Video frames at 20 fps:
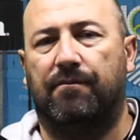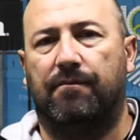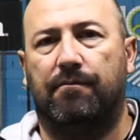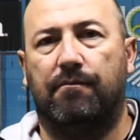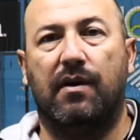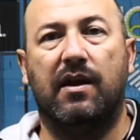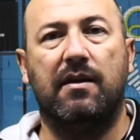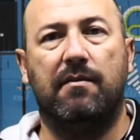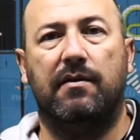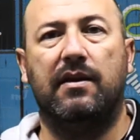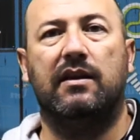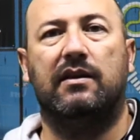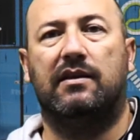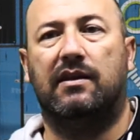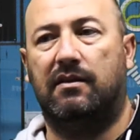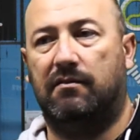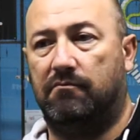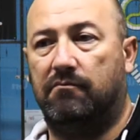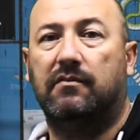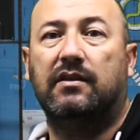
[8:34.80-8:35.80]

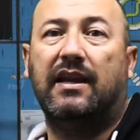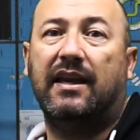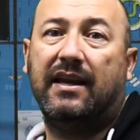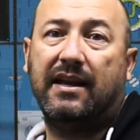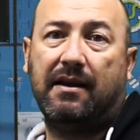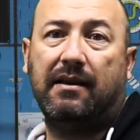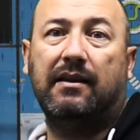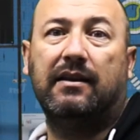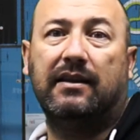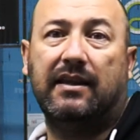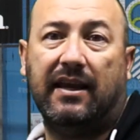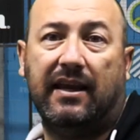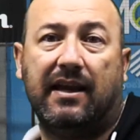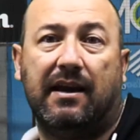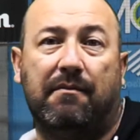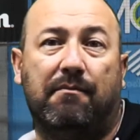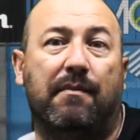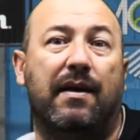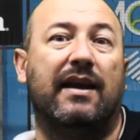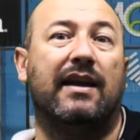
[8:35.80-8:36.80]
Maybe they
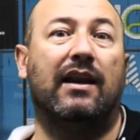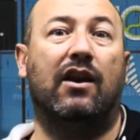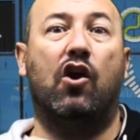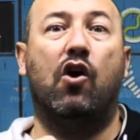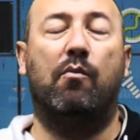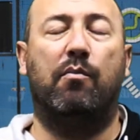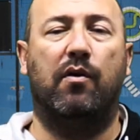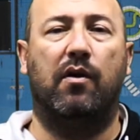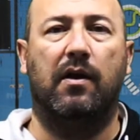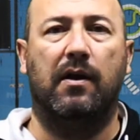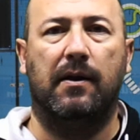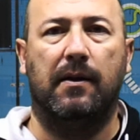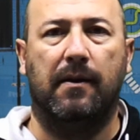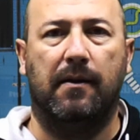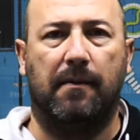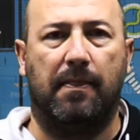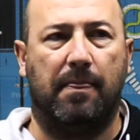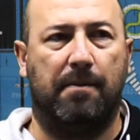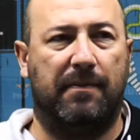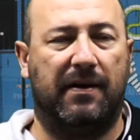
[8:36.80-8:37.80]
can make a lob,
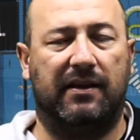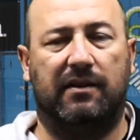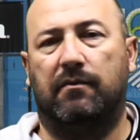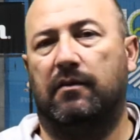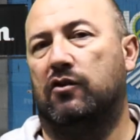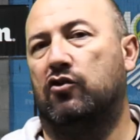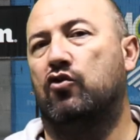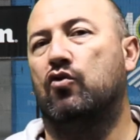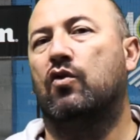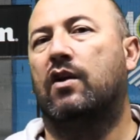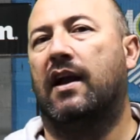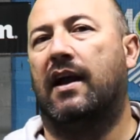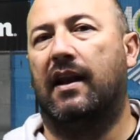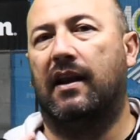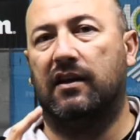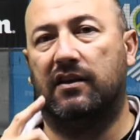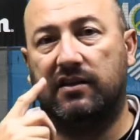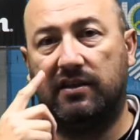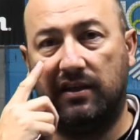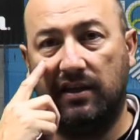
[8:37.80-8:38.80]
but you
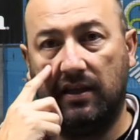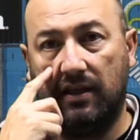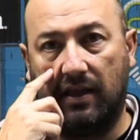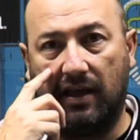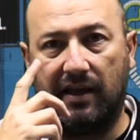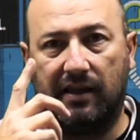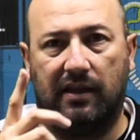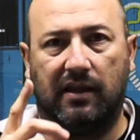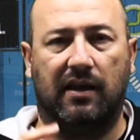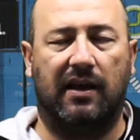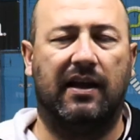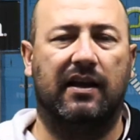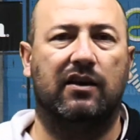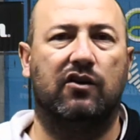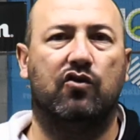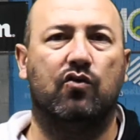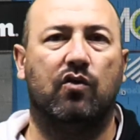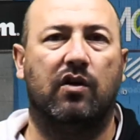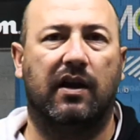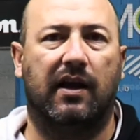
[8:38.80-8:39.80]
can see that
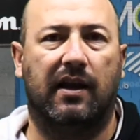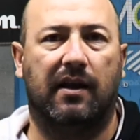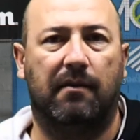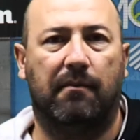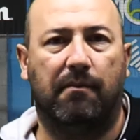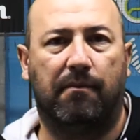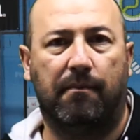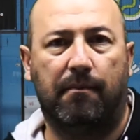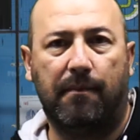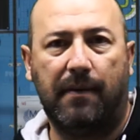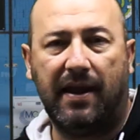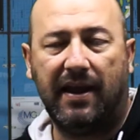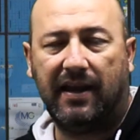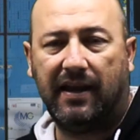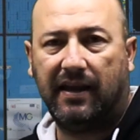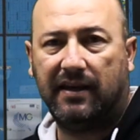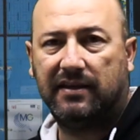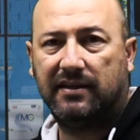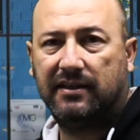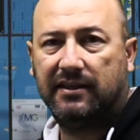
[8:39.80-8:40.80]
and you can
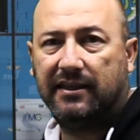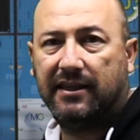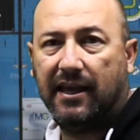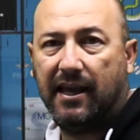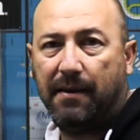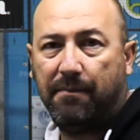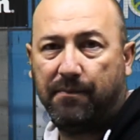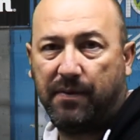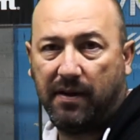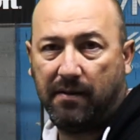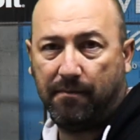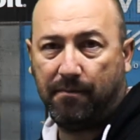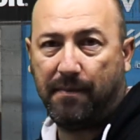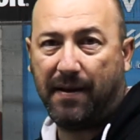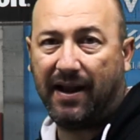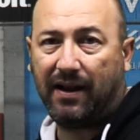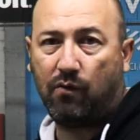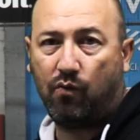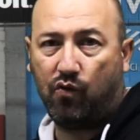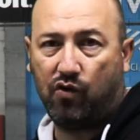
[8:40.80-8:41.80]
make a step
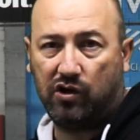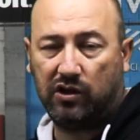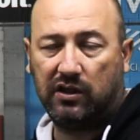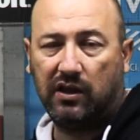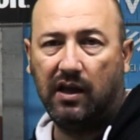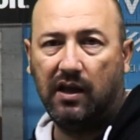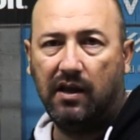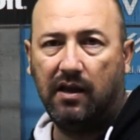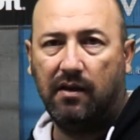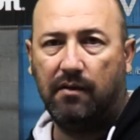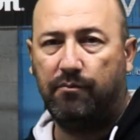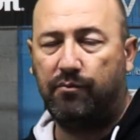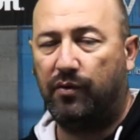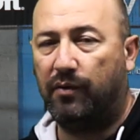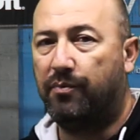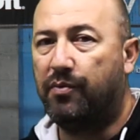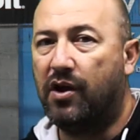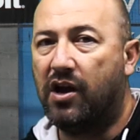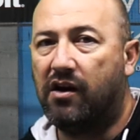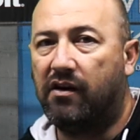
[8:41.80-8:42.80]
backward,
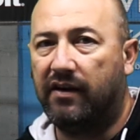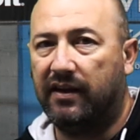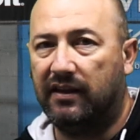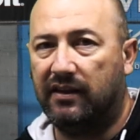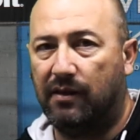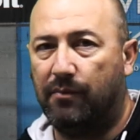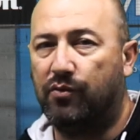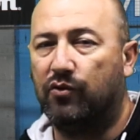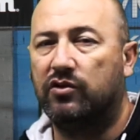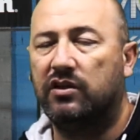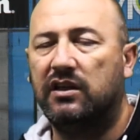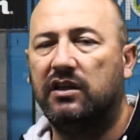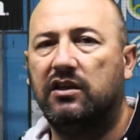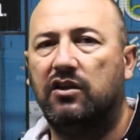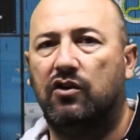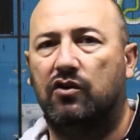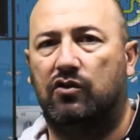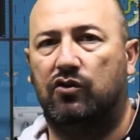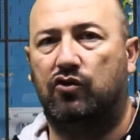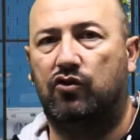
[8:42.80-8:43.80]
prepare in the
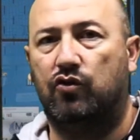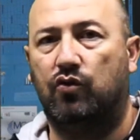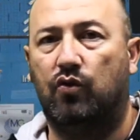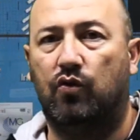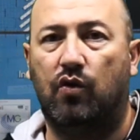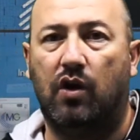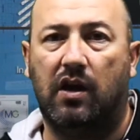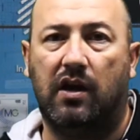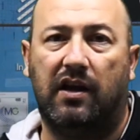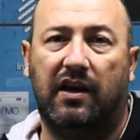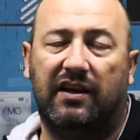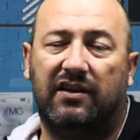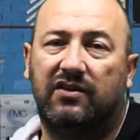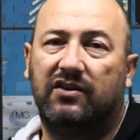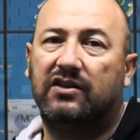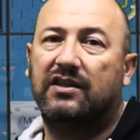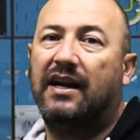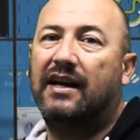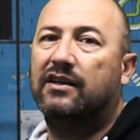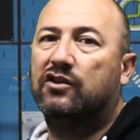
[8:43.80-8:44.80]
position to
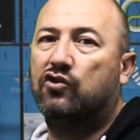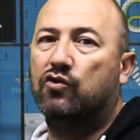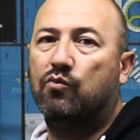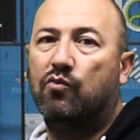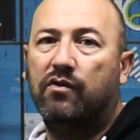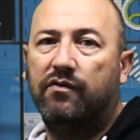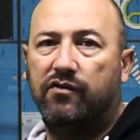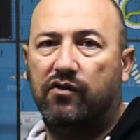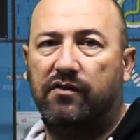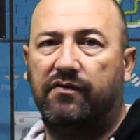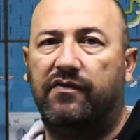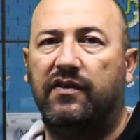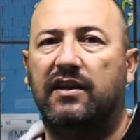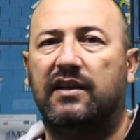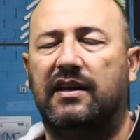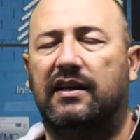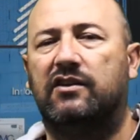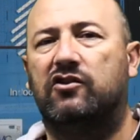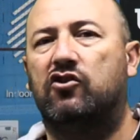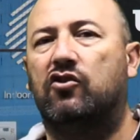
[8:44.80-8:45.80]
start to move your
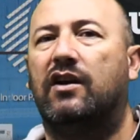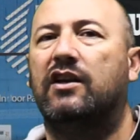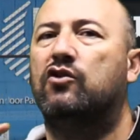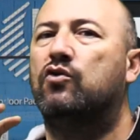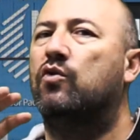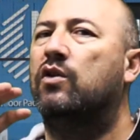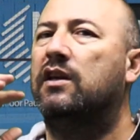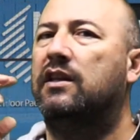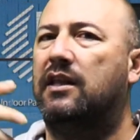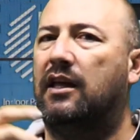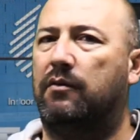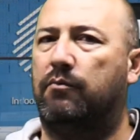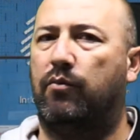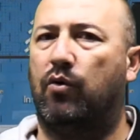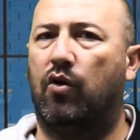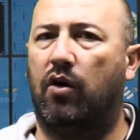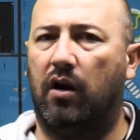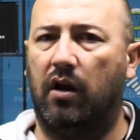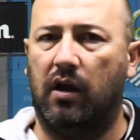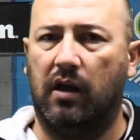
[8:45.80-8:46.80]
feet and try to hit that
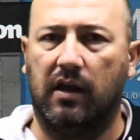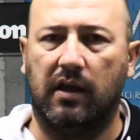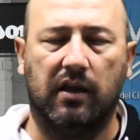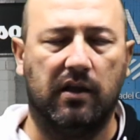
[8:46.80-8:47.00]
ball.